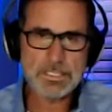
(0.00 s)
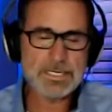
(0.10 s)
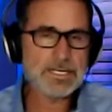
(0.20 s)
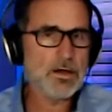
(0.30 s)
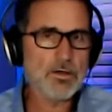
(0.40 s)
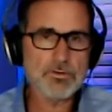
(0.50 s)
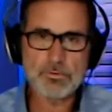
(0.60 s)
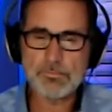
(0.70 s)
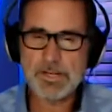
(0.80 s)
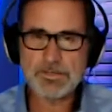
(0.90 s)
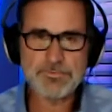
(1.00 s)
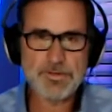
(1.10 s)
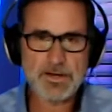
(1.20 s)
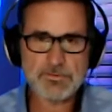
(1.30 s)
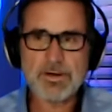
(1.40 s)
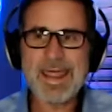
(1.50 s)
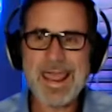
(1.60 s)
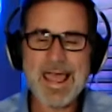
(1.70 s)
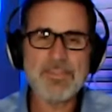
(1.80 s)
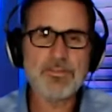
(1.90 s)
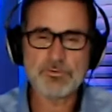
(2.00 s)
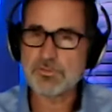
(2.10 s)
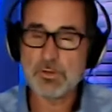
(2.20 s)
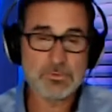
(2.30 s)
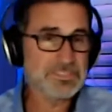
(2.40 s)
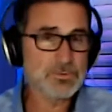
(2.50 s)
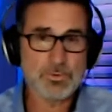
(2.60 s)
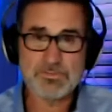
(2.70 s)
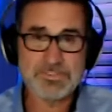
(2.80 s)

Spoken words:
any other manufacturer had their, so it was sort of a